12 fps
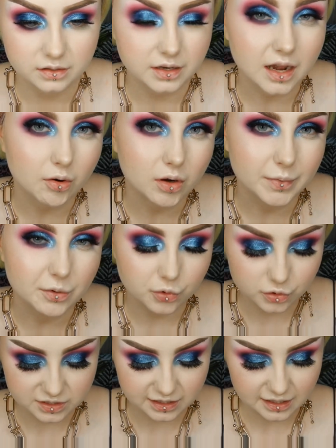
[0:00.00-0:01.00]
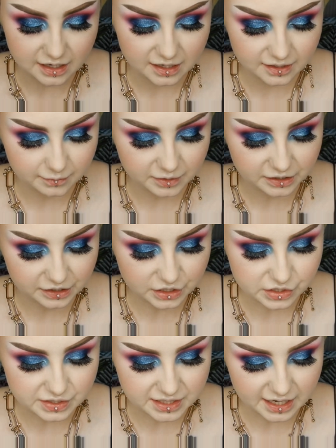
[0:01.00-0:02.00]
Now on my waterline, I'm going to
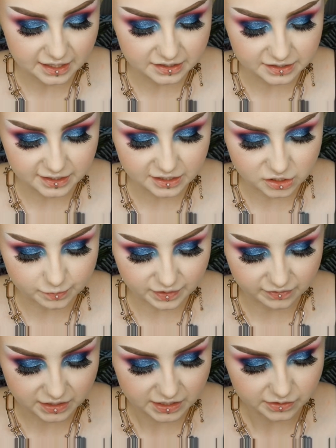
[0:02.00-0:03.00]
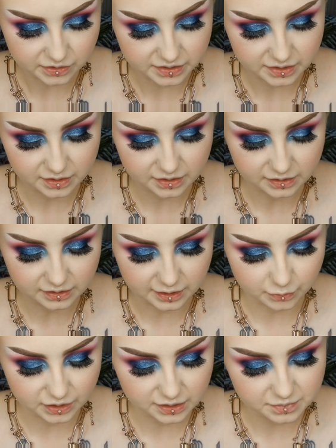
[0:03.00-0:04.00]
use the Anastasia Beverly Hills
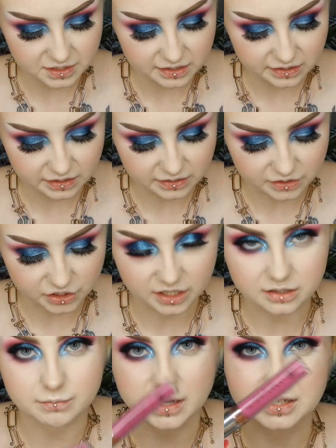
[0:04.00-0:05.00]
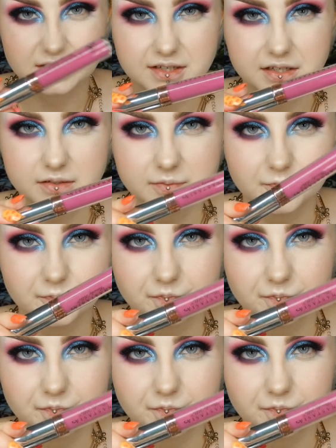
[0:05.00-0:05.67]
liquid lipstick in the shade Madison.